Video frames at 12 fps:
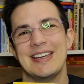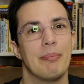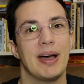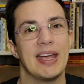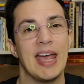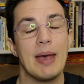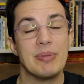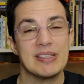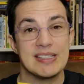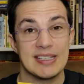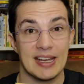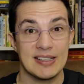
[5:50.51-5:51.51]
By
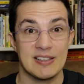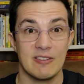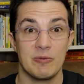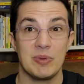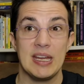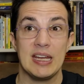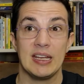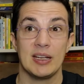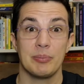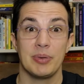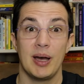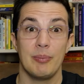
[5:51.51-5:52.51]
happenstance of being in a
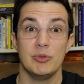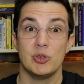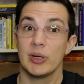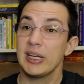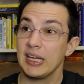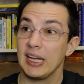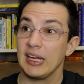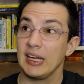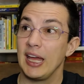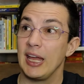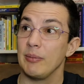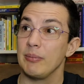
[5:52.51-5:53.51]
pub drinking
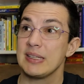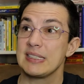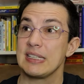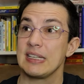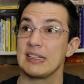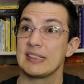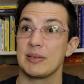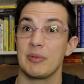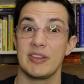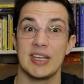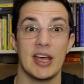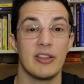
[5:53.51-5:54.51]
and missing some
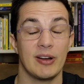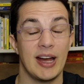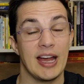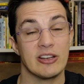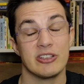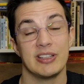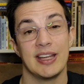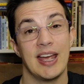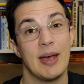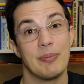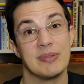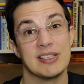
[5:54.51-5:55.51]
of the other action that
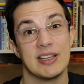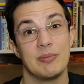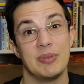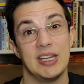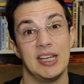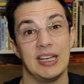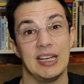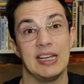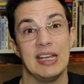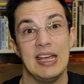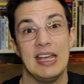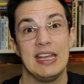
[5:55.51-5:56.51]
happens at the beginning,
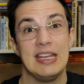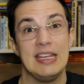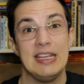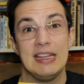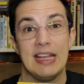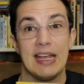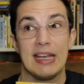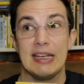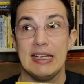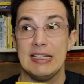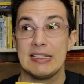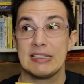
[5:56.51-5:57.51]
he then
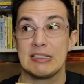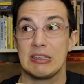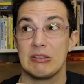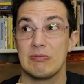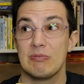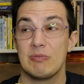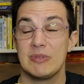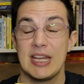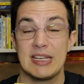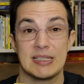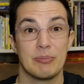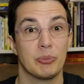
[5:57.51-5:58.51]
needs to
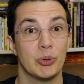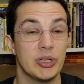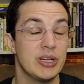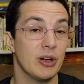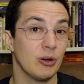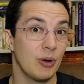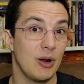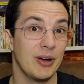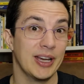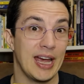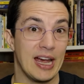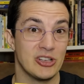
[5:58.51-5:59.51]
take some pretty
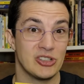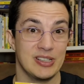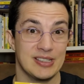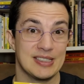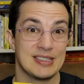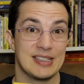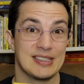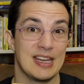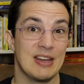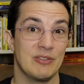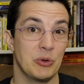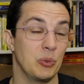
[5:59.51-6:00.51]
heroic actions to
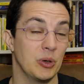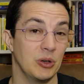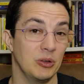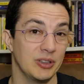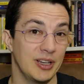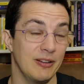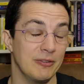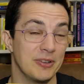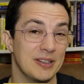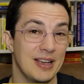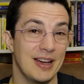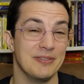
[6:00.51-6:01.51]
save the world of,
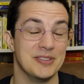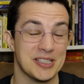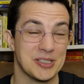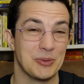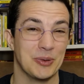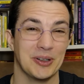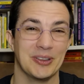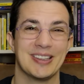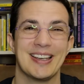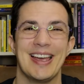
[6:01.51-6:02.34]
of Discworld.